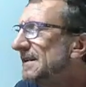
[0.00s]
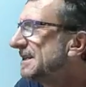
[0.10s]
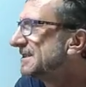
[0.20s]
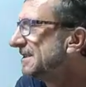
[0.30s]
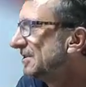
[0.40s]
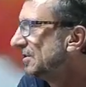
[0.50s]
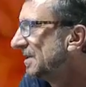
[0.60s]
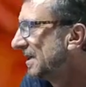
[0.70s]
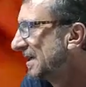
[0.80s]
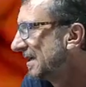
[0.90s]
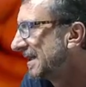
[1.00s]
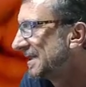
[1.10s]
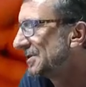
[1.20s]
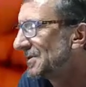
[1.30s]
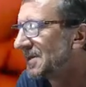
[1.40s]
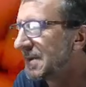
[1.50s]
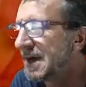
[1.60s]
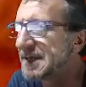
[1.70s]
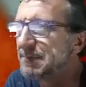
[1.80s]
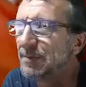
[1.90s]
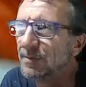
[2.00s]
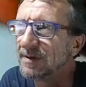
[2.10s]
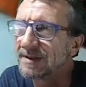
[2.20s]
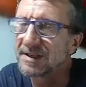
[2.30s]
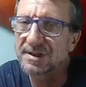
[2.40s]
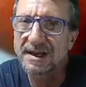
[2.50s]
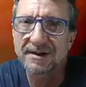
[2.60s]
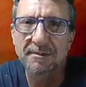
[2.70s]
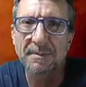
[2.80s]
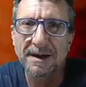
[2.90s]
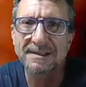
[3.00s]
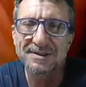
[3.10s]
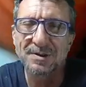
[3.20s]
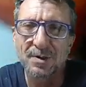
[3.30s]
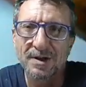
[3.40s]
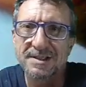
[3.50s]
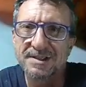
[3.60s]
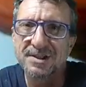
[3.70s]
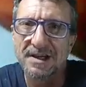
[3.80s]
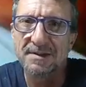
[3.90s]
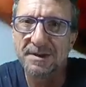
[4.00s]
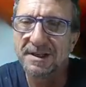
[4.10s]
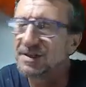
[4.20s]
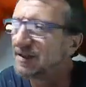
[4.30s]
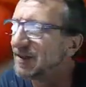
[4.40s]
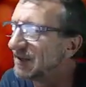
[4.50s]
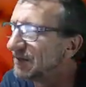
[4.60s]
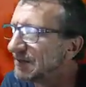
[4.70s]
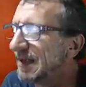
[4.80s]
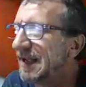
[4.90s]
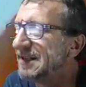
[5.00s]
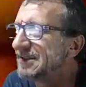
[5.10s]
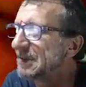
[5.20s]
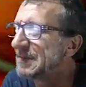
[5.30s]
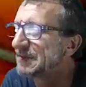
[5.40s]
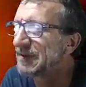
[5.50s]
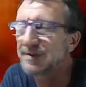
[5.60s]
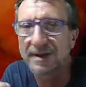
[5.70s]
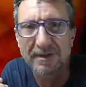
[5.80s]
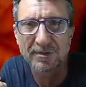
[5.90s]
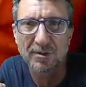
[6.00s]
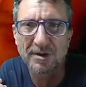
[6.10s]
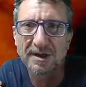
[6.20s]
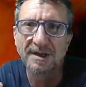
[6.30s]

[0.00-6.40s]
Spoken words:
and next thing you get to St. Mark's Pool and the shad are biting, or it's Shelly Beach there. Hey, it's so much fun to have your